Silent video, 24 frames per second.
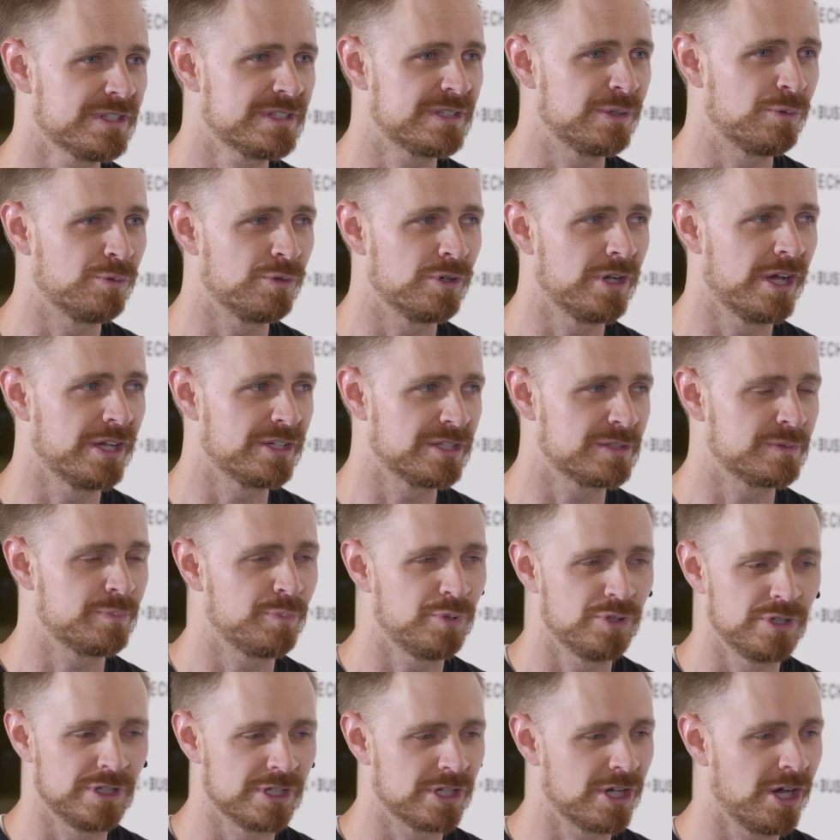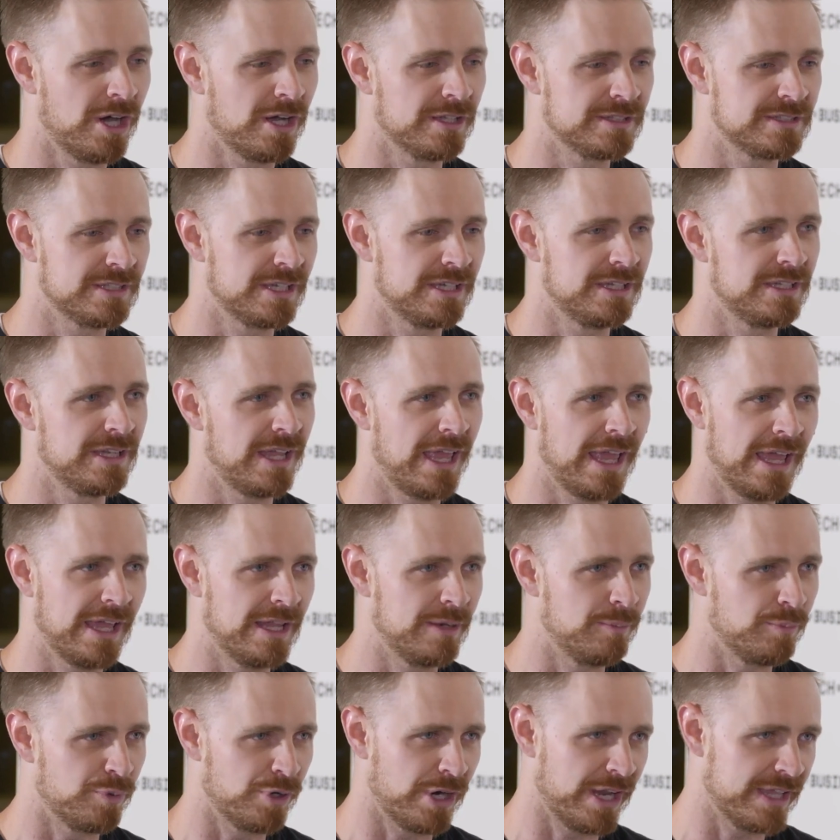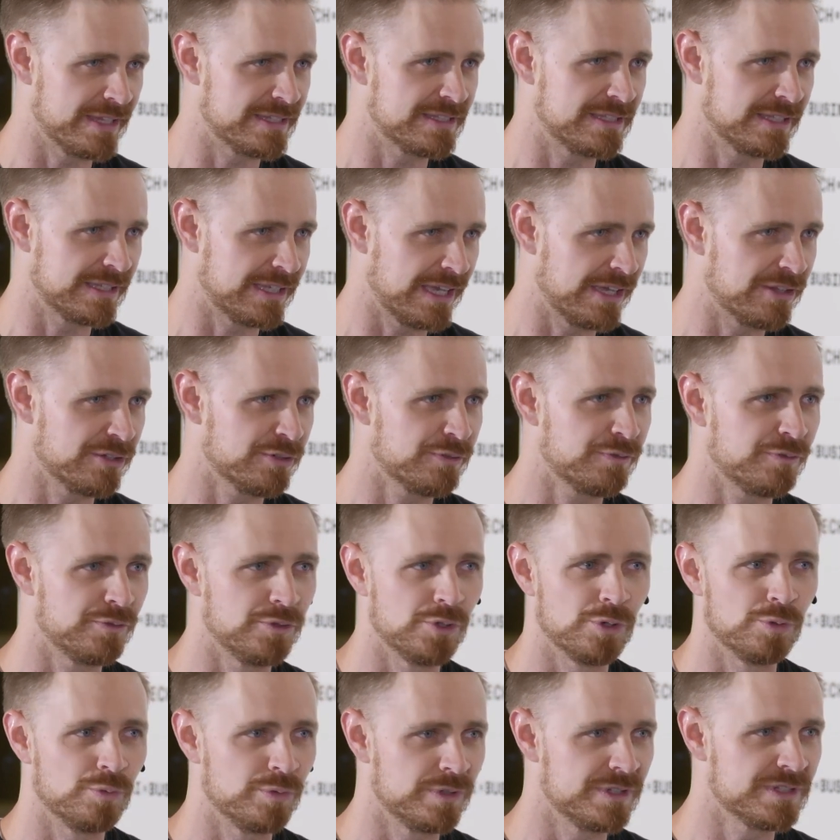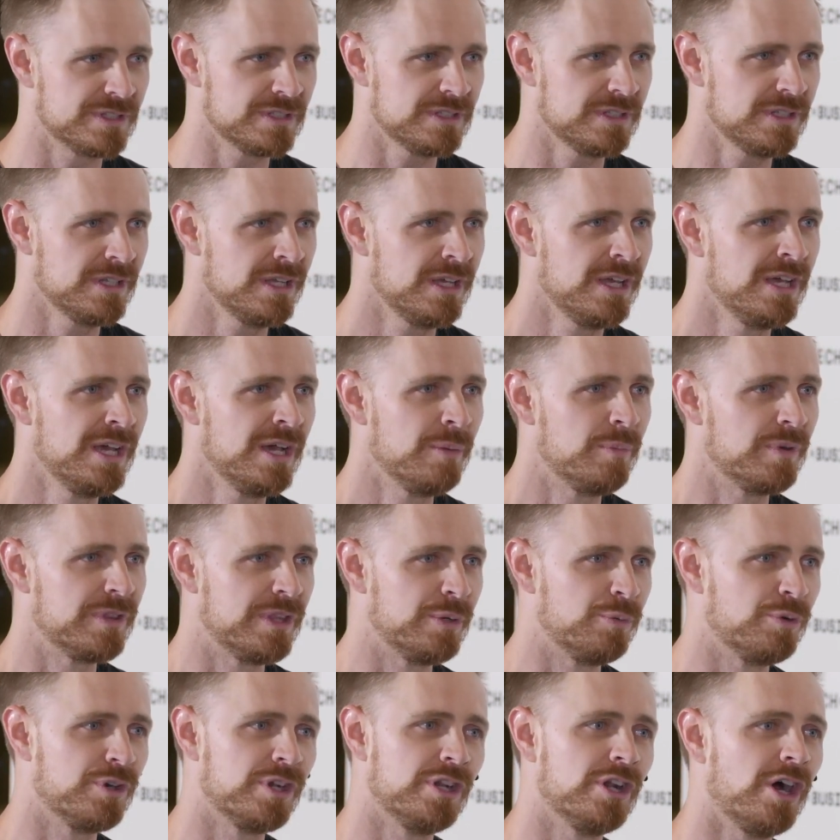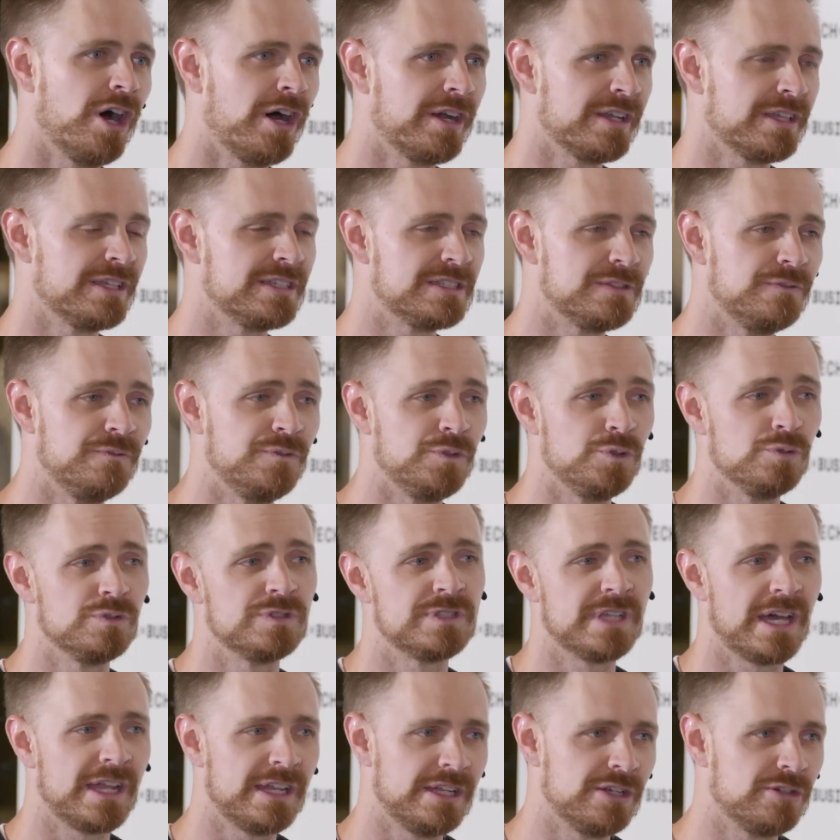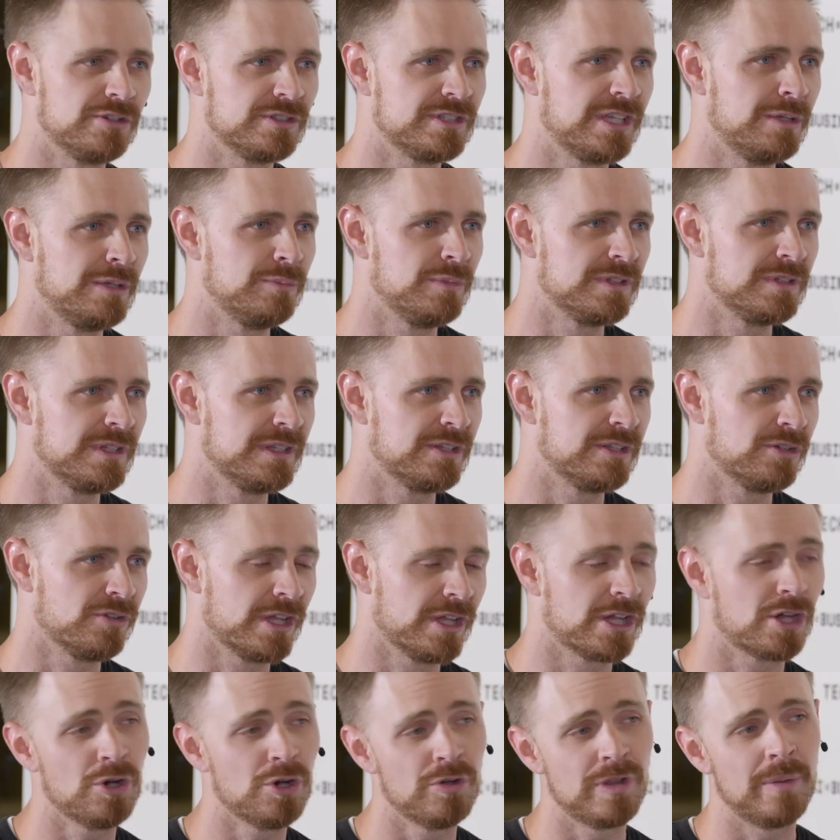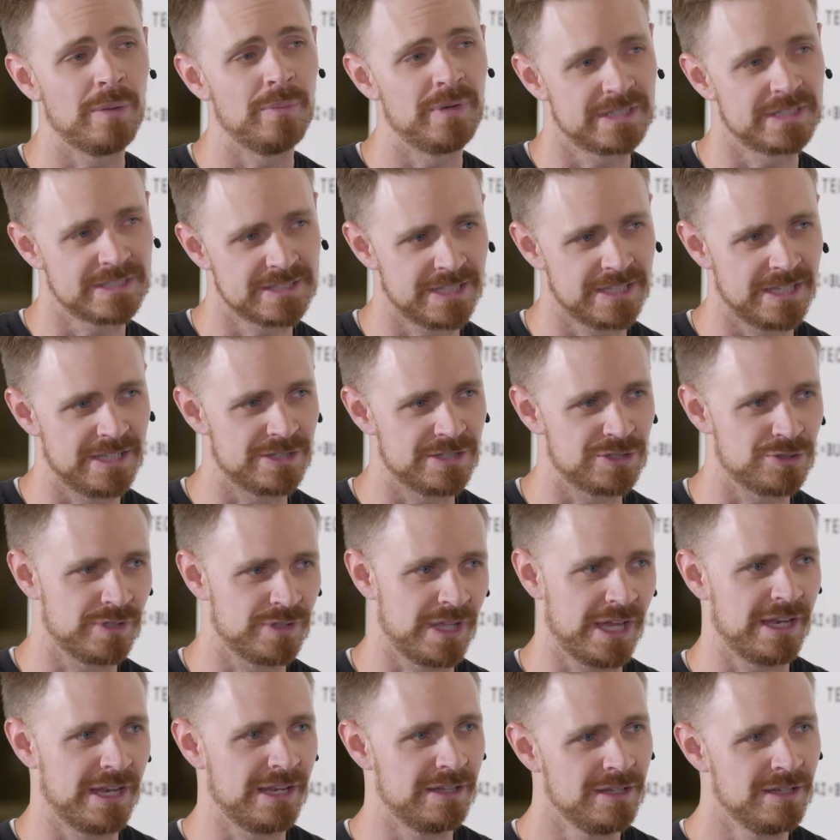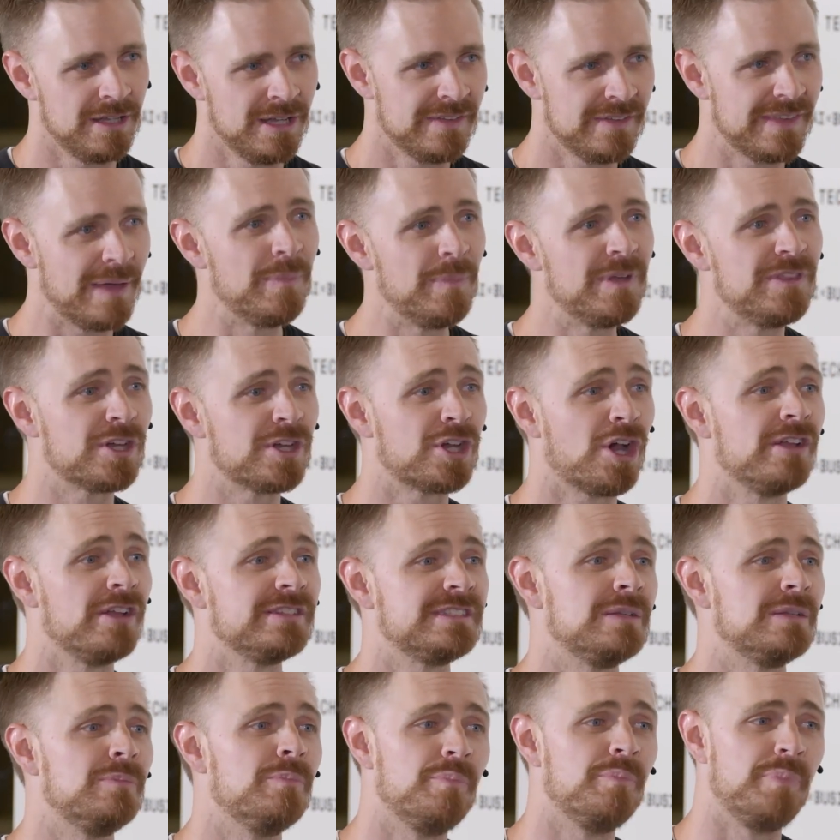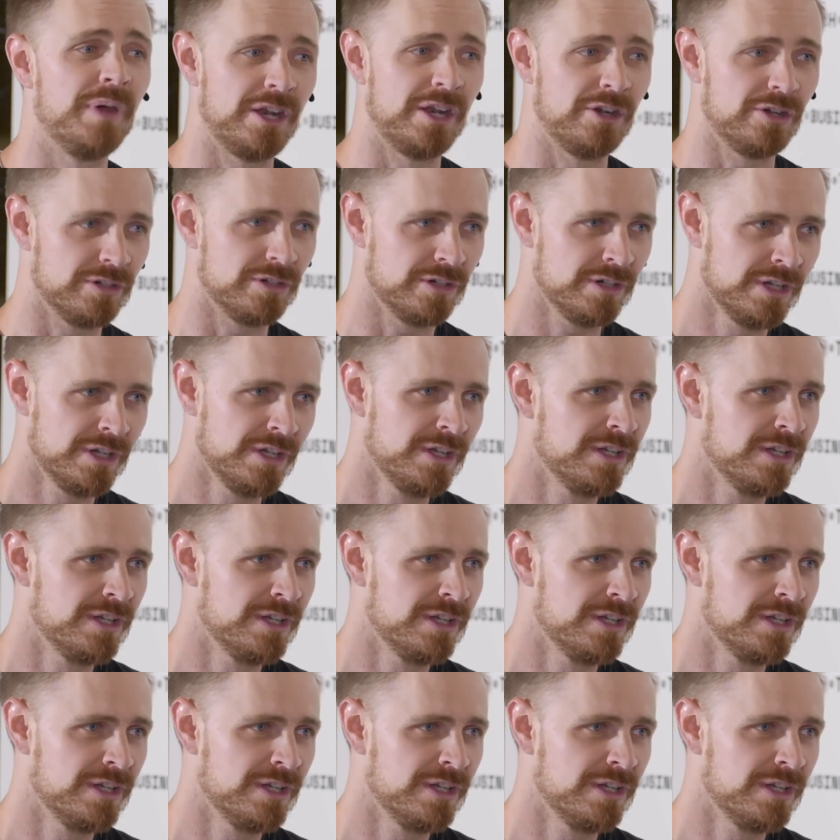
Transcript: us that we're not just putting content and brands together for no reason, but that when an audience views that entertainment, that they're like, oh, that makes sense, or that that made the content better.